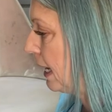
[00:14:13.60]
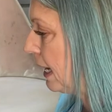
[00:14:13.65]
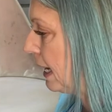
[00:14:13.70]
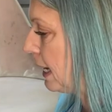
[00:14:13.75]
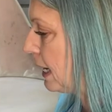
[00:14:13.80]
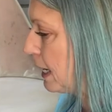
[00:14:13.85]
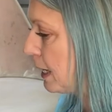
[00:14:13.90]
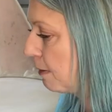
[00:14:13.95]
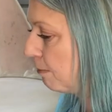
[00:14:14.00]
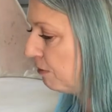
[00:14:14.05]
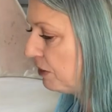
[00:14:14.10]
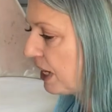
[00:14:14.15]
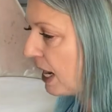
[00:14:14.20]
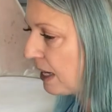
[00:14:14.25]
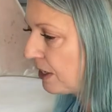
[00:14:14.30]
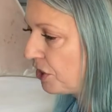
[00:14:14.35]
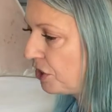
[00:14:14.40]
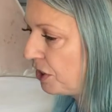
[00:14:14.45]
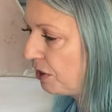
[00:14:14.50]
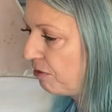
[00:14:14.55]
um,
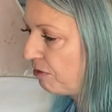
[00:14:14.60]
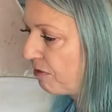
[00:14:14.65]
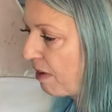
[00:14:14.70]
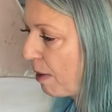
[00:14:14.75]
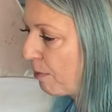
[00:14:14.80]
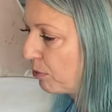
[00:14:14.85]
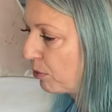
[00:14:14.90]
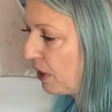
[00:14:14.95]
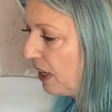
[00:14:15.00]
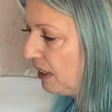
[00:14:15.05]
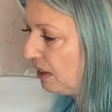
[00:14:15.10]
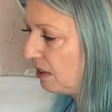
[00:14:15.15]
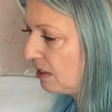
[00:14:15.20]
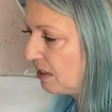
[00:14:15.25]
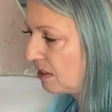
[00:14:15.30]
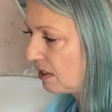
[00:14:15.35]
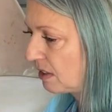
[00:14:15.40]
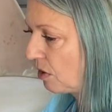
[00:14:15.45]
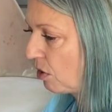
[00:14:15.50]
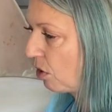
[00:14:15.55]
textured fabric
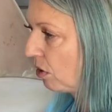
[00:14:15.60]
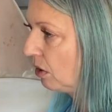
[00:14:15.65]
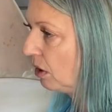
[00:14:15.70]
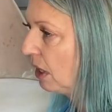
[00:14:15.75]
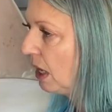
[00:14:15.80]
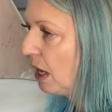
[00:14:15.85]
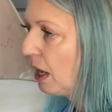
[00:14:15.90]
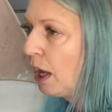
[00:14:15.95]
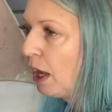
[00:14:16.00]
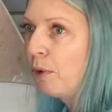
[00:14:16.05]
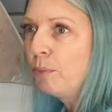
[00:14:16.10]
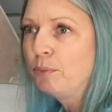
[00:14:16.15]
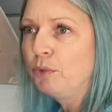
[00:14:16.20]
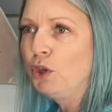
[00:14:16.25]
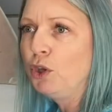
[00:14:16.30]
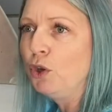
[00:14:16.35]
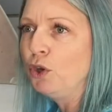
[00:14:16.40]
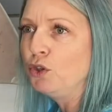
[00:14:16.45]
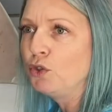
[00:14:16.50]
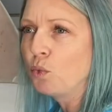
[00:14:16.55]
that's got
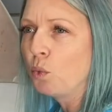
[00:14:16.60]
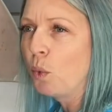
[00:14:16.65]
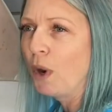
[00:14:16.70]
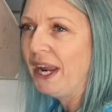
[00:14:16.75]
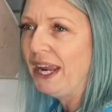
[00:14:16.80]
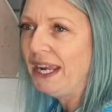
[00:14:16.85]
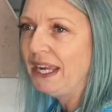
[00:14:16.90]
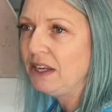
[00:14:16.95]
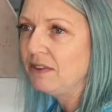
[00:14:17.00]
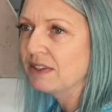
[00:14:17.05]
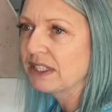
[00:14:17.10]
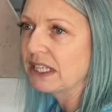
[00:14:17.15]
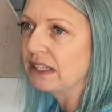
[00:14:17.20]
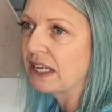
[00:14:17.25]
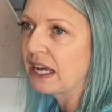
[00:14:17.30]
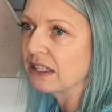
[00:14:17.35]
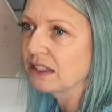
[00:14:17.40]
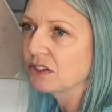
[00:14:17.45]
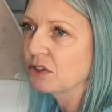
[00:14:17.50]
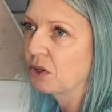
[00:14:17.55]
huge weaves and
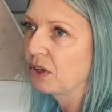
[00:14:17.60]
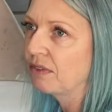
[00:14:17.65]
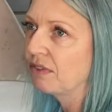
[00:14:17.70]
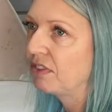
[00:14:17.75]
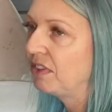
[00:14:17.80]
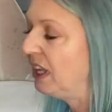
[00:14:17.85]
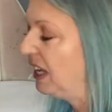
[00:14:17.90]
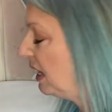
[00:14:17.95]
that sort of thing,